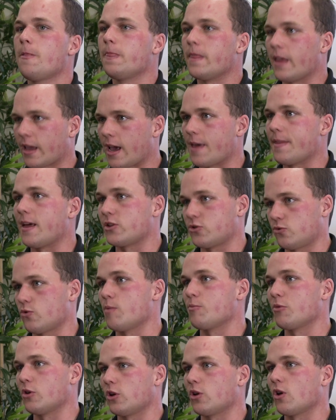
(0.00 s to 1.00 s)
Okay, that's where
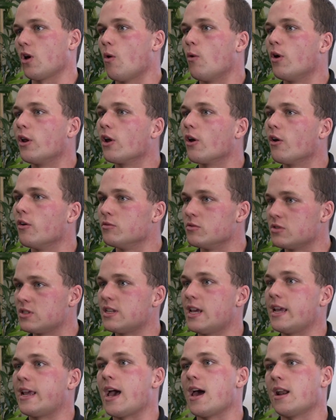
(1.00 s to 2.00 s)
I'm going to go. I want to go
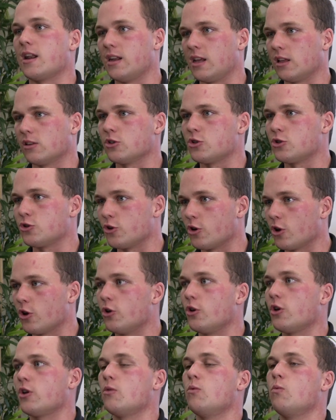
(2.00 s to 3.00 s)
seek out an English tutor
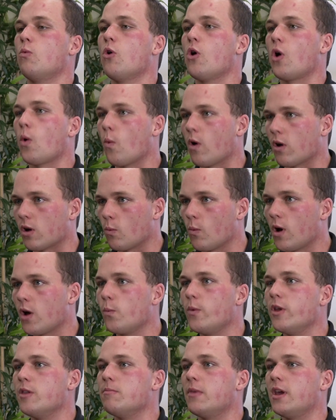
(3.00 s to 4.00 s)
who can work one-on-one
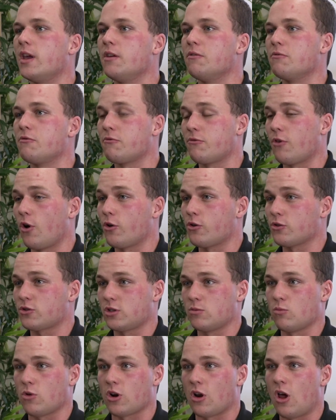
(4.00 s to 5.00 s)
with me, focus
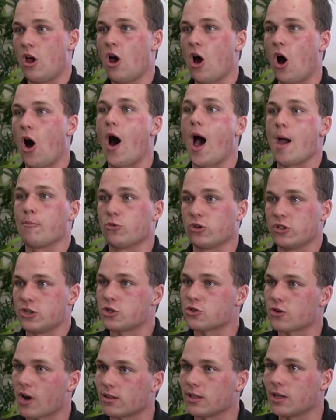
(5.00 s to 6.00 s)
on what I'm really
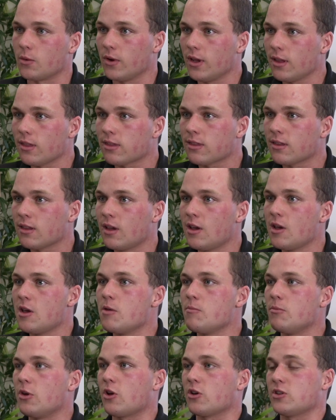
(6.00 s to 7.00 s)
struggling with,
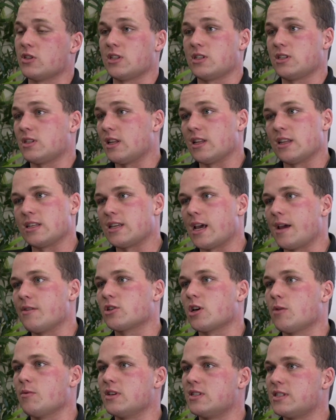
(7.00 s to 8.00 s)
because it's at the same
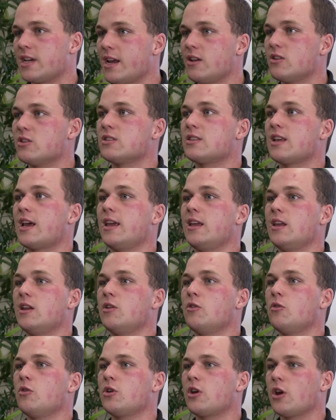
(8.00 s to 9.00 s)
time with teachers, they
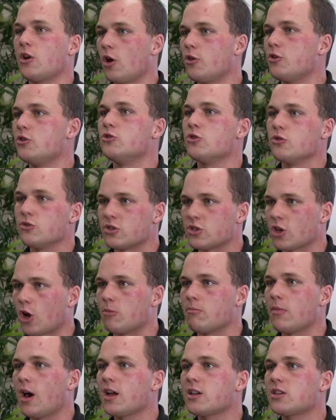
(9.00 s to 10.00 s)
can only do so
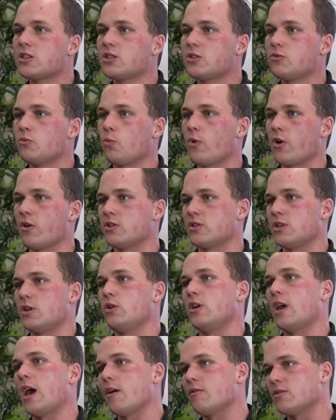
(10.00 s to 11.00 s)
much, whereas when
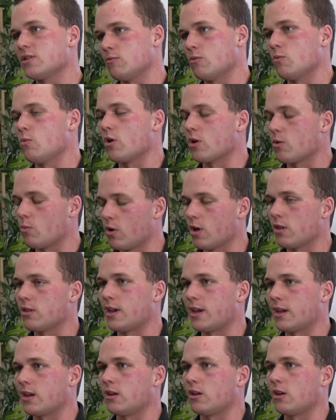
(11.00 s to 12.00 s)
you have someone one-on-one,
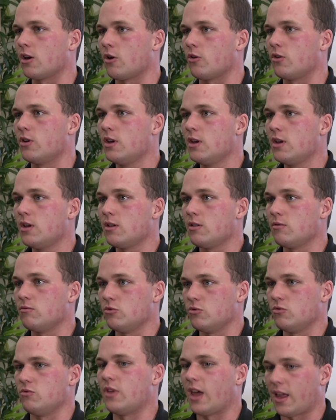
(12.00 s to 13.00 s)
they can go,
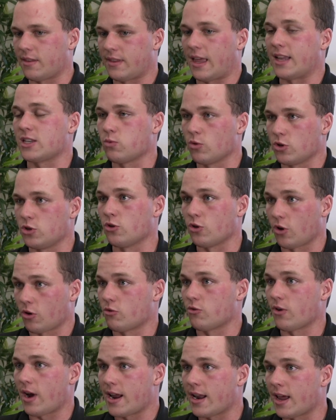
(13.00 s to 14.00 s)
that's what you're not
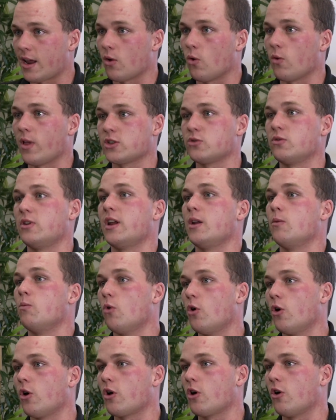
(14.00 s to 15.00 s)
great at, or that's what you need
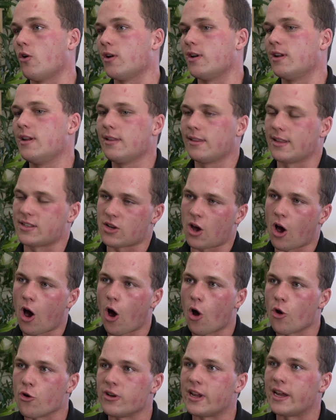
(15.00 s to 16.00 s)
work on, let's
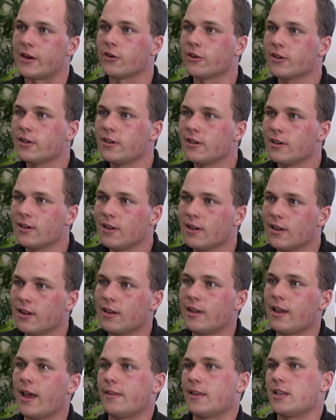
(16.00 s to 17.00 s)
hone in on it,
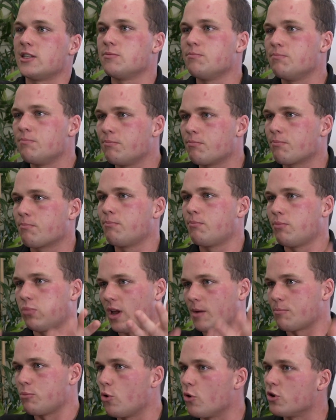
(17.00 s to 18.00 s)
and let's
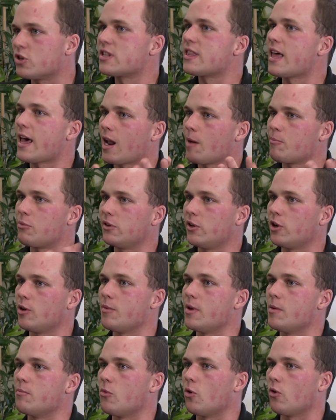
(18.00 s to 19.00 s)
like push that up a little
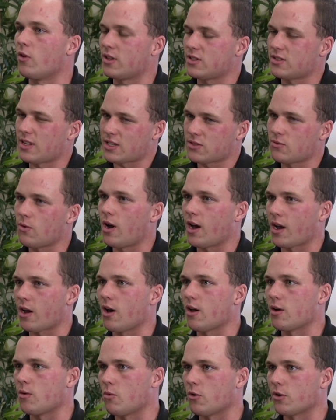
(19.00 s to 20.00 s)
bit more. So that's why I
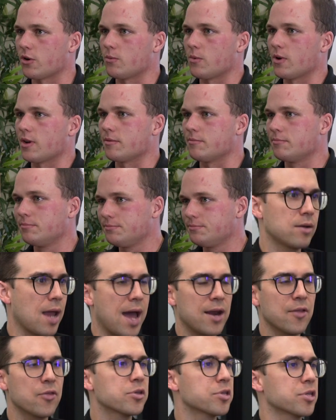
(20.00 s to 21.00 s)
kind of wanted one.
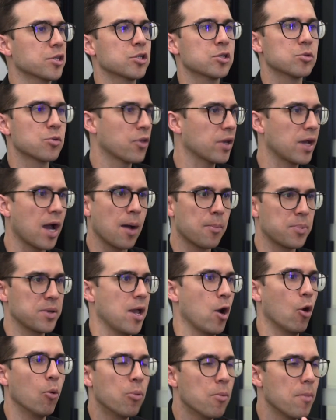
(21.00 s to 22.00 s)
How did the sessions with
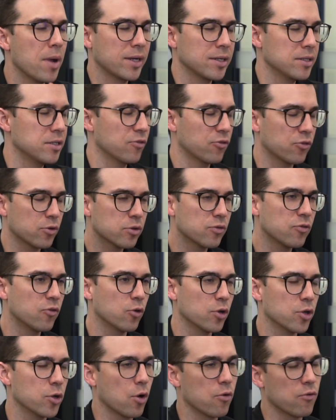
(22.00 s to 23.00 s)
Agapi help and make a difference
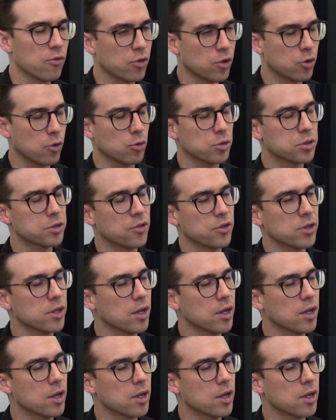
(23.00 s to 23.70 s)
for you over the course of the